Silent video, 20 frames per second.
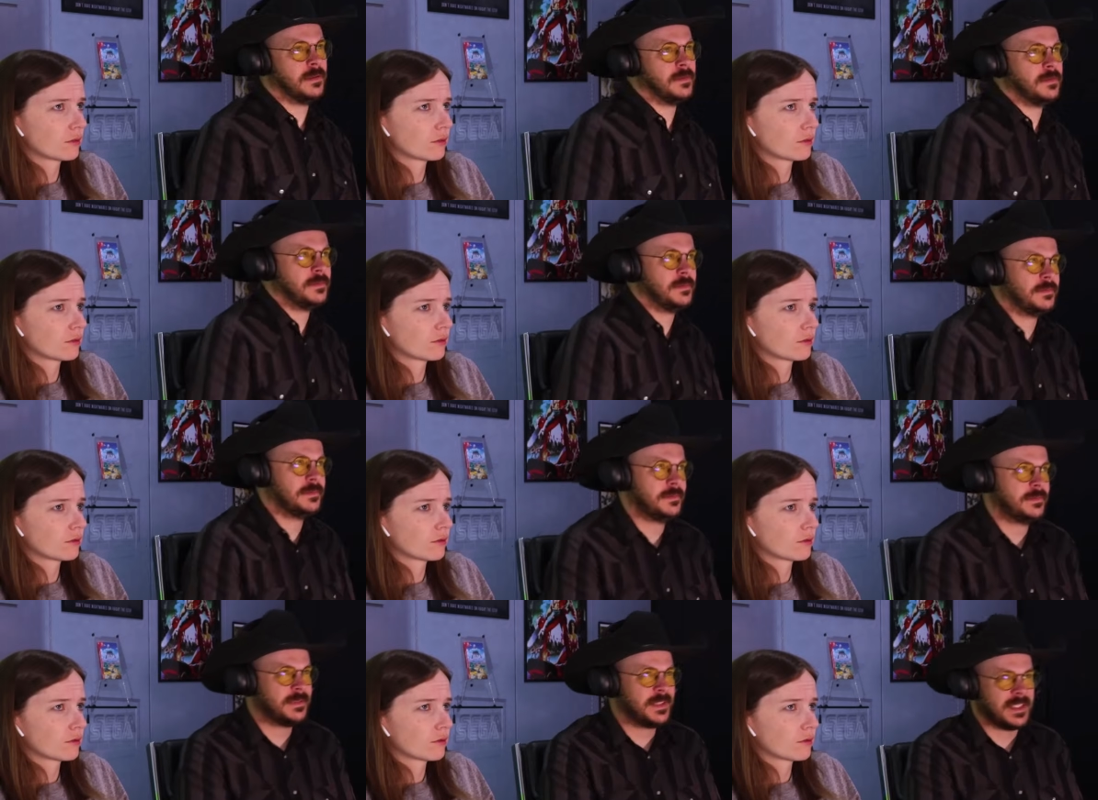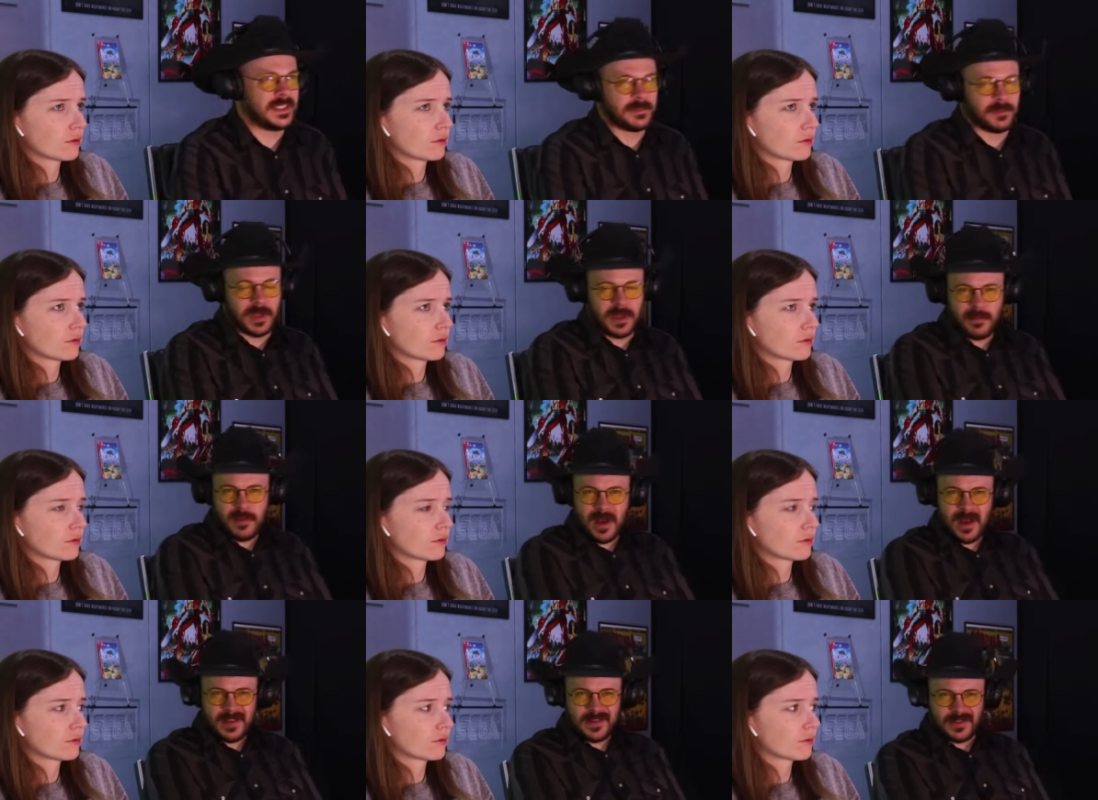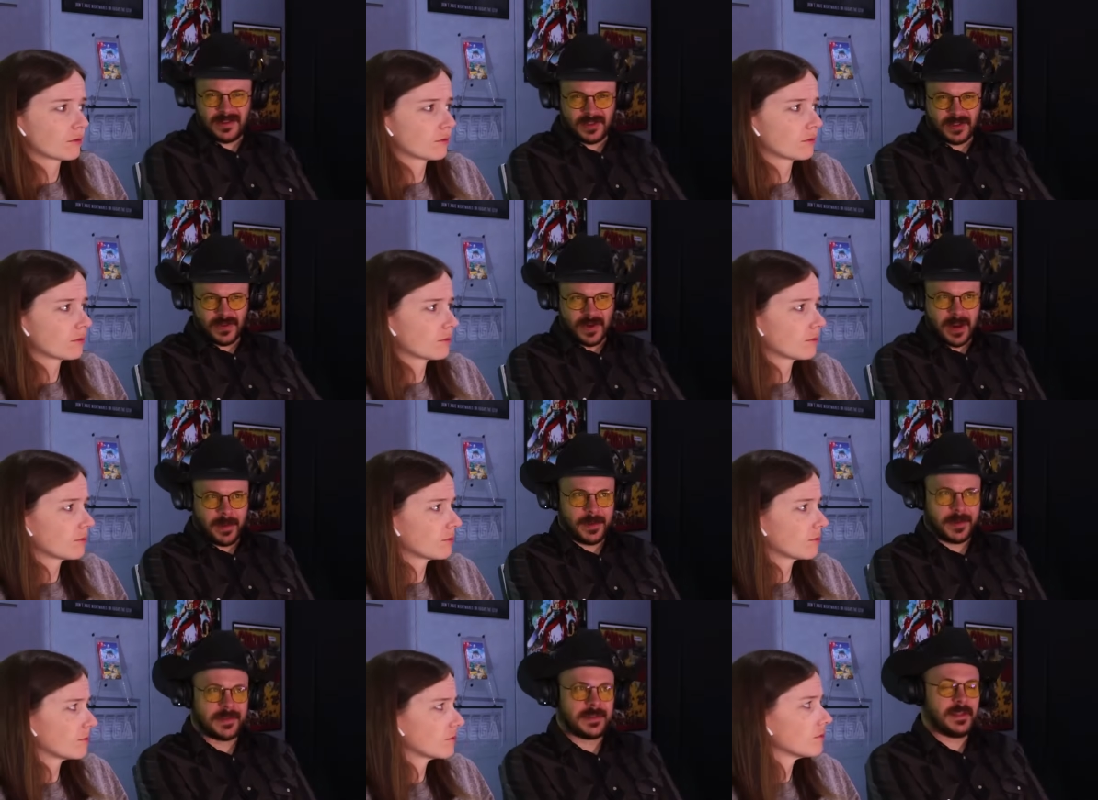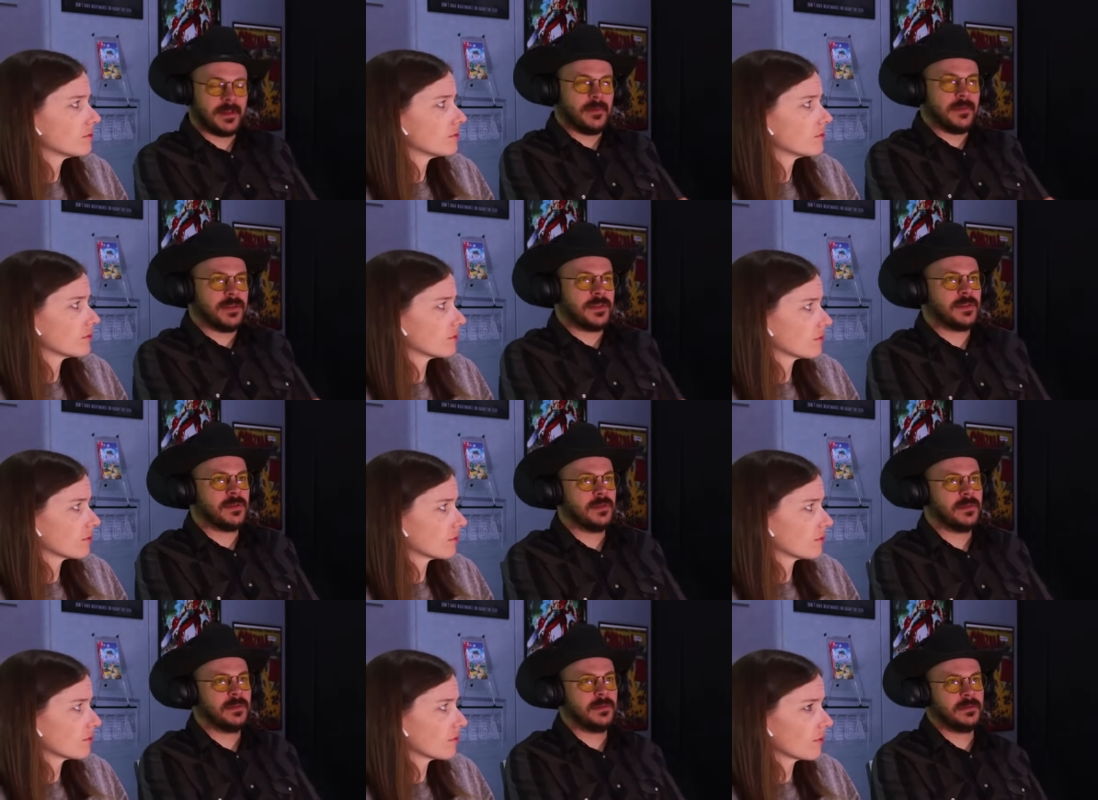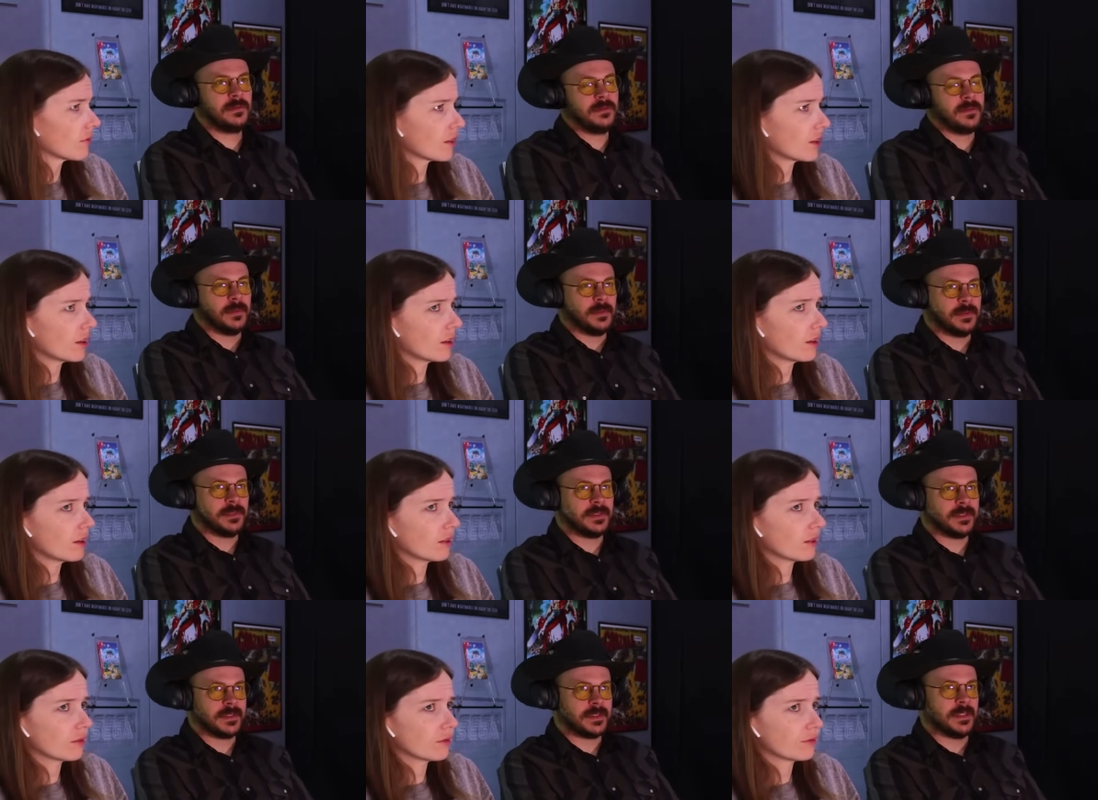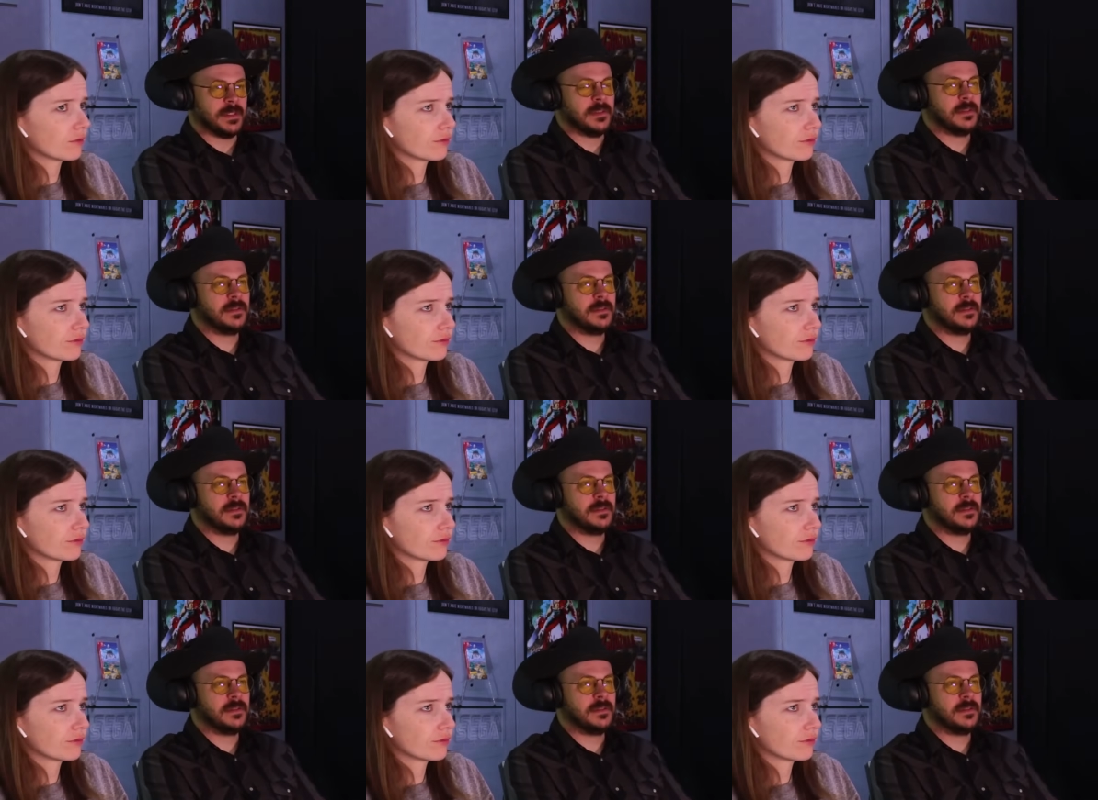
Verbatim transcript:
Speaker 1: It says Mima, says Grandma sent him to school. Yeah. Just, uh,